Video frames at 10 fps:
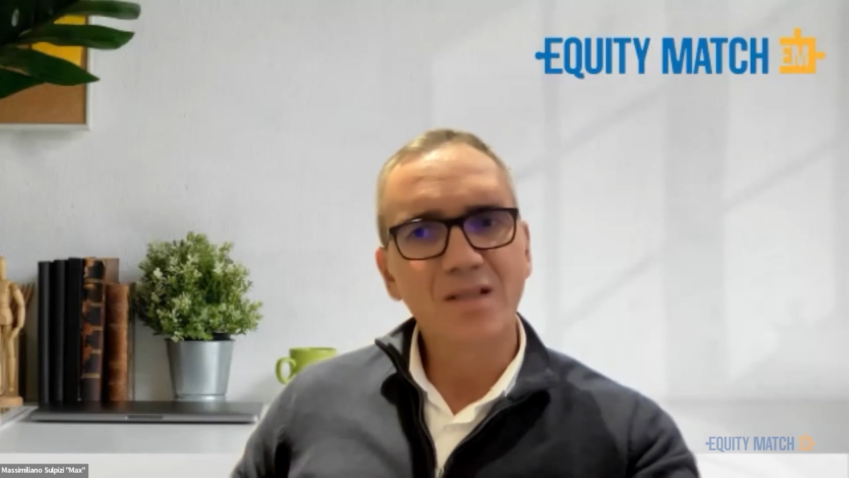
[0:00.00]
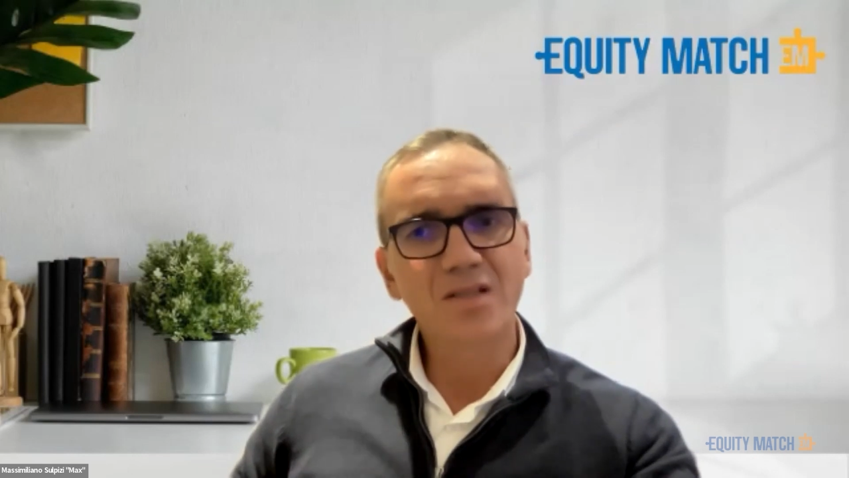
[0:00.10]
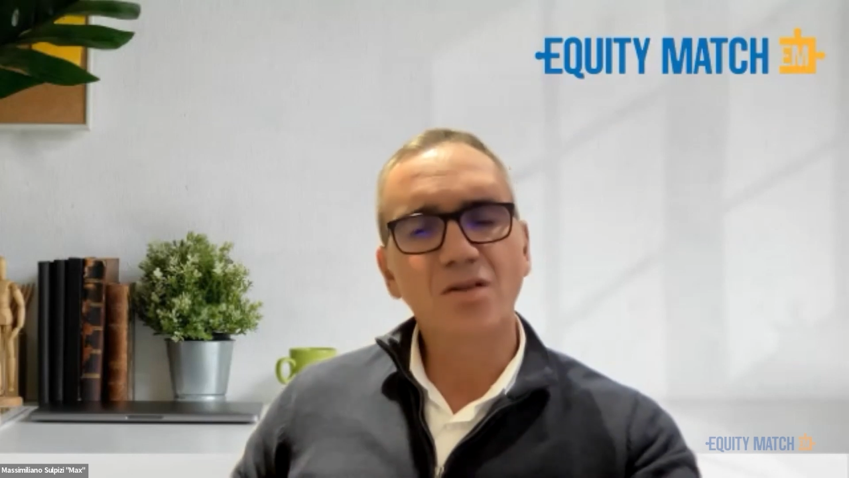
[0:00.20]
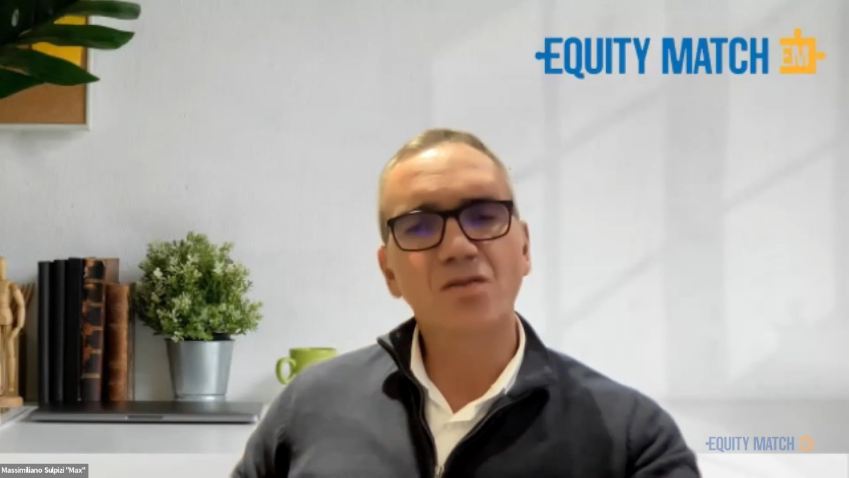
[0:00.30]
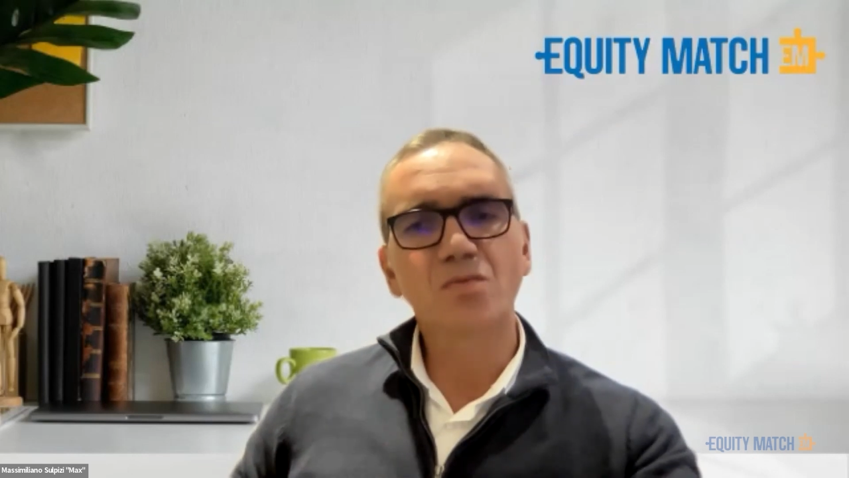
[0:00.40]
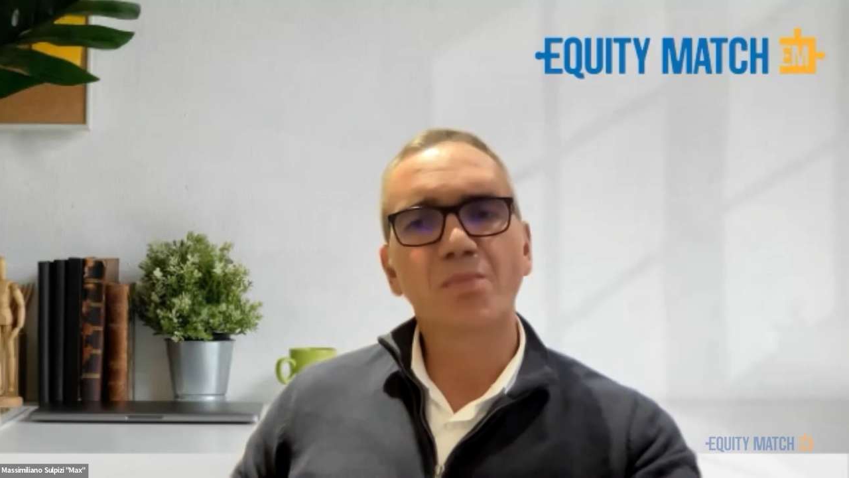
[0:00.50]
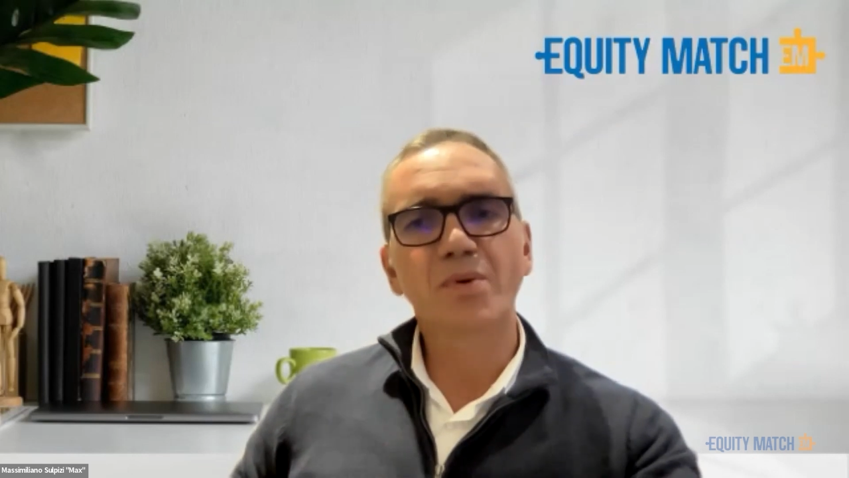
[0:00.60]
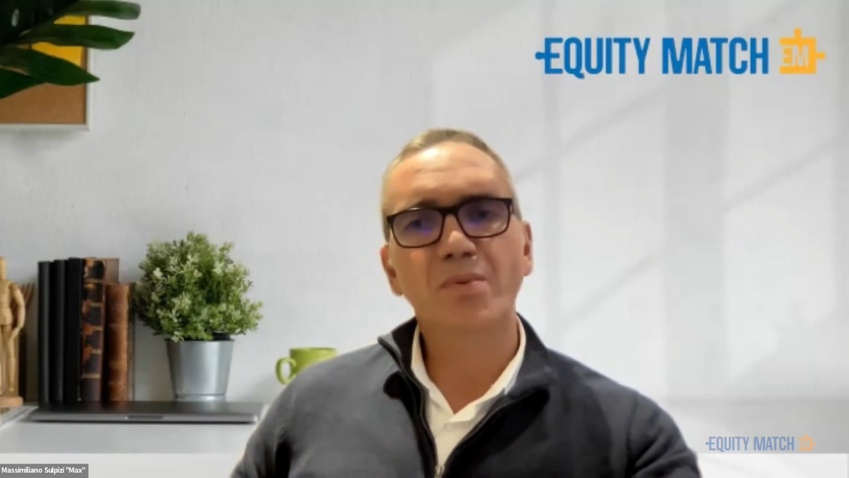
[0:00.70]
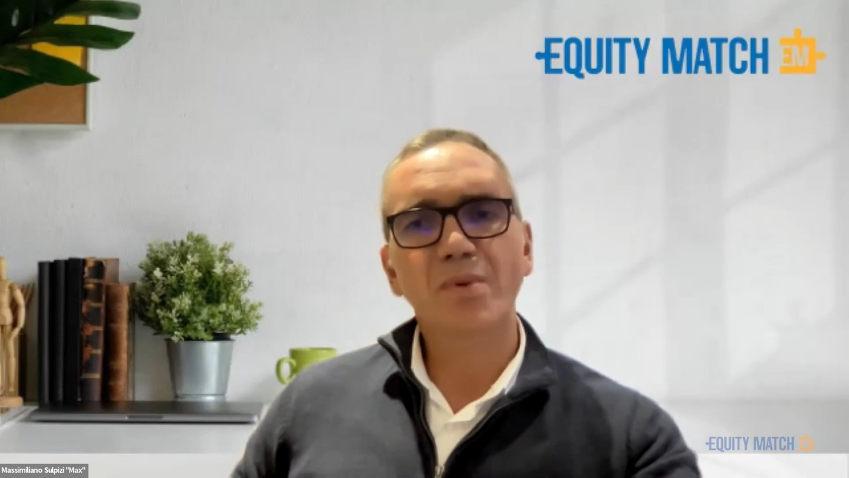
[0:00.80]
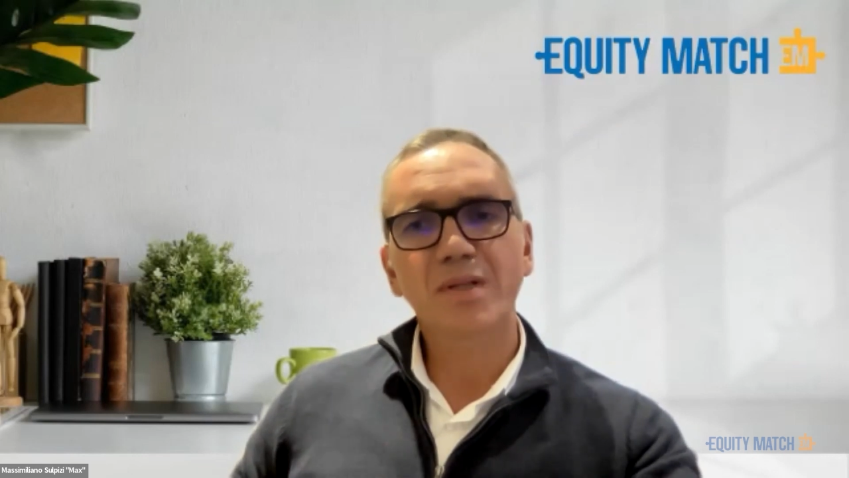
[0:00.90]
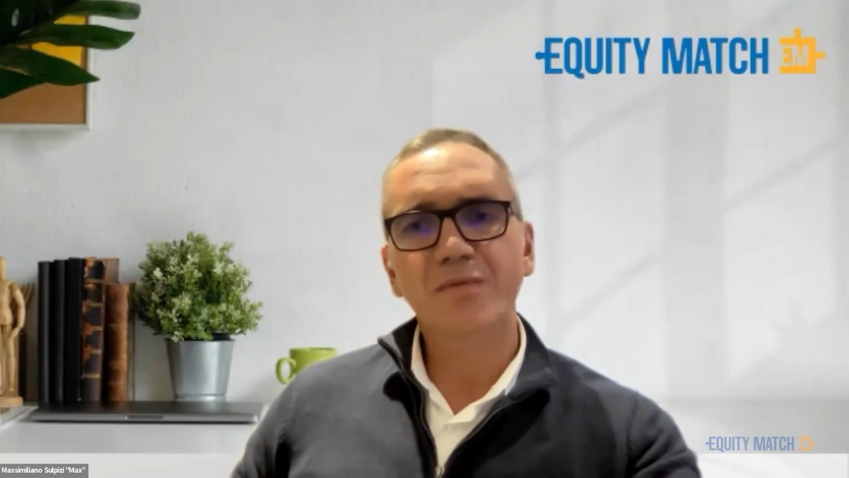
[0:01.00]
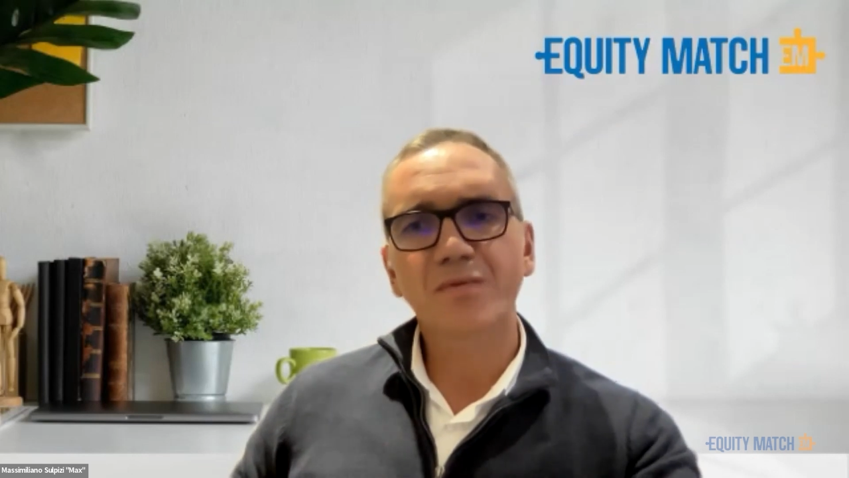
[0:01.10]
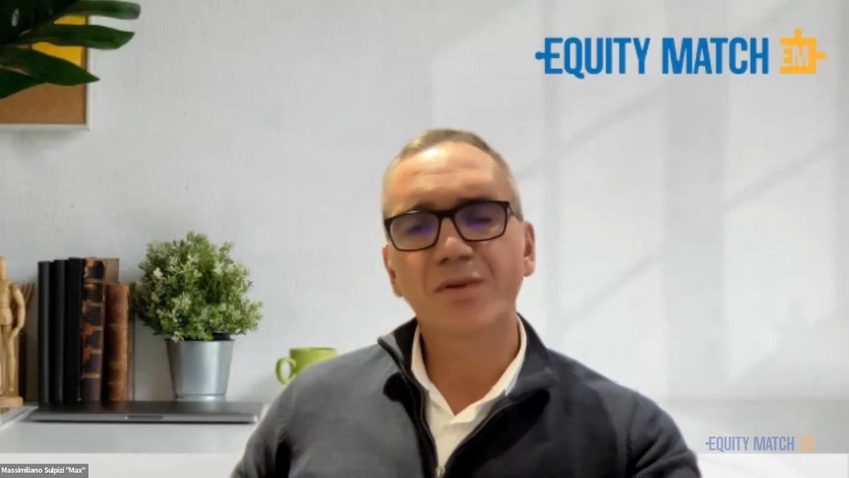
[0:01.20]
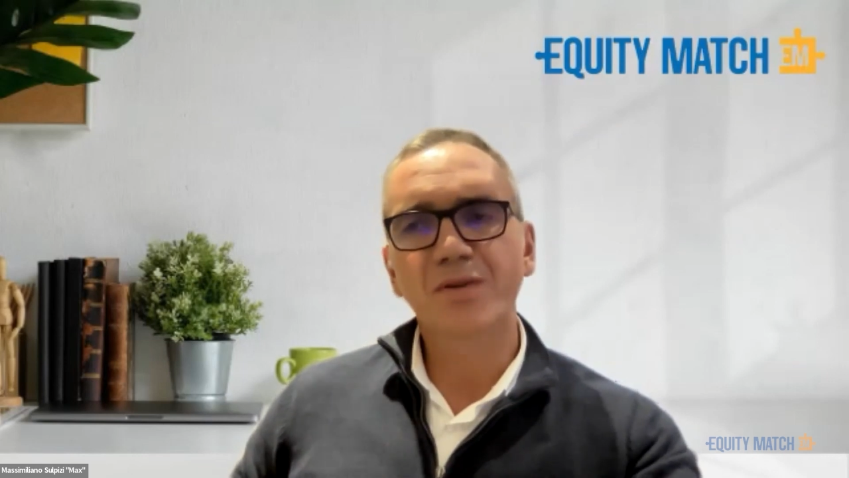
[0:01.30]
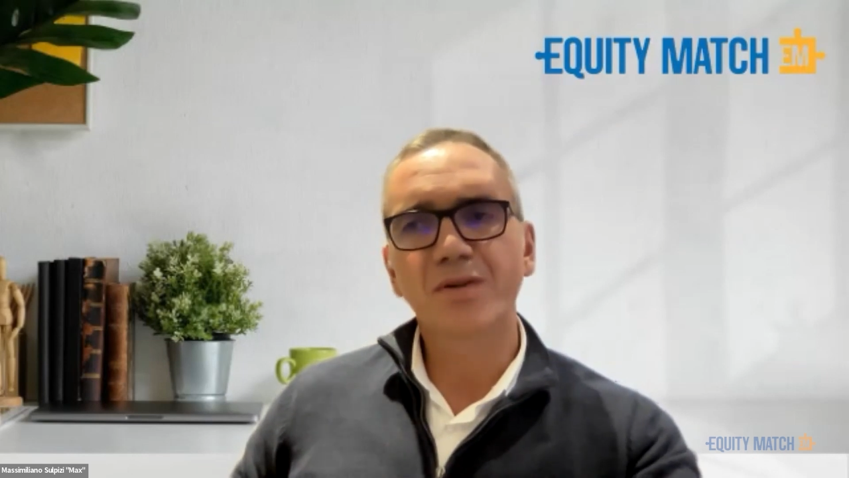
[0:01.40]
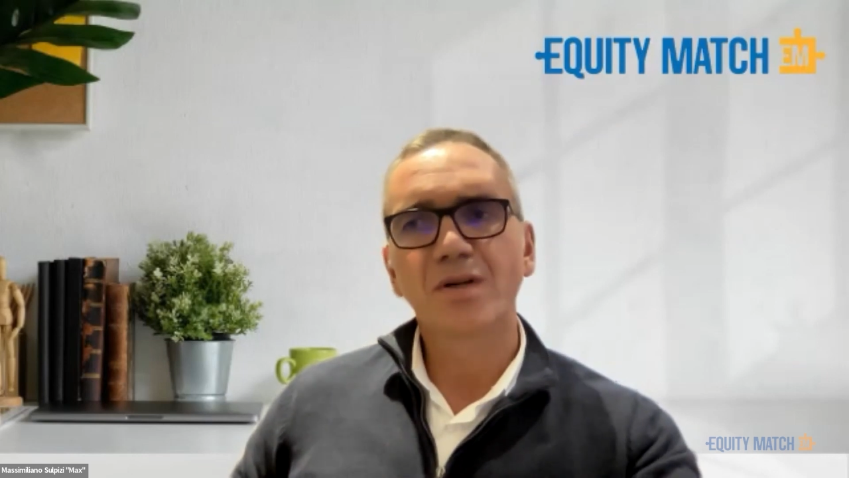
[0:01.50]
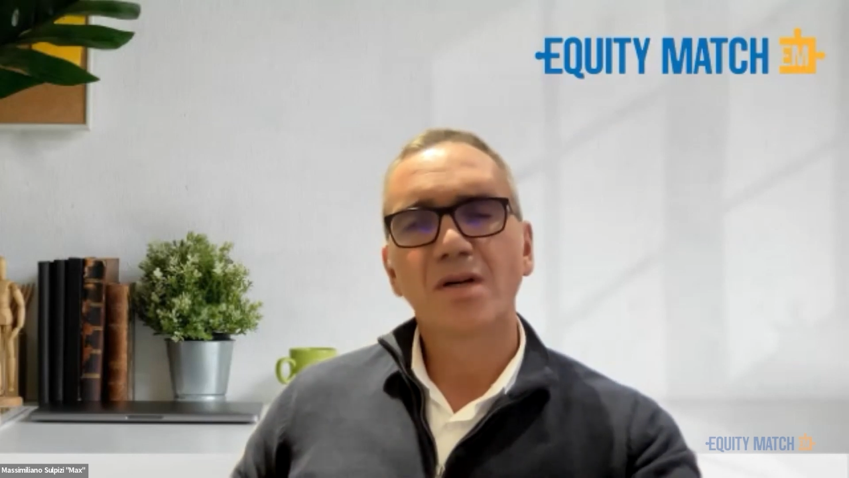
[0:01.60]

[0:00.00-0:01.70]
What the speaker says: it's going to be problematic for you.